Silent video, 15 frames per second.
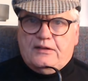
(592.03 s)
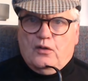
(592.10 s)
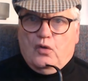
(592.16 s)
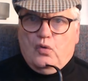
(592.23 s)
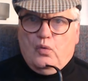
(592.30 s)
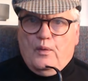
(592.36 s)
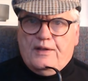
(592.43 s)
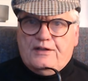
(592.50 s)

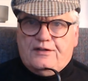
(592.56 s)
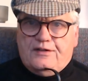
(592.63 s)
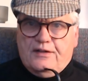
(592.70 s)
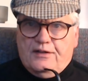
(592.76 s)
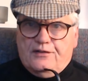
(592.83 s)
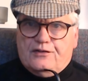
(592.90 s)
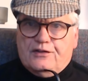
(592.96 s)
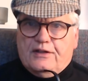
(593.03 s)
always
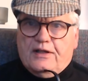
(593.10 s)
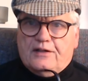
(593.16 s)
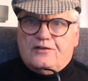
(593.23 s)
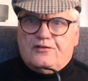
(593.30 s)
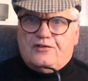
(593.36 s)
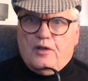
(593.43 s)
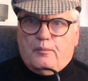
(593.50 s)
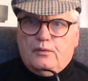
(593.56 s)
did to get a
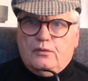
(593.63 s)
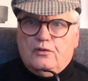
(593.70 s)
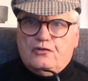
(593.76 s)
double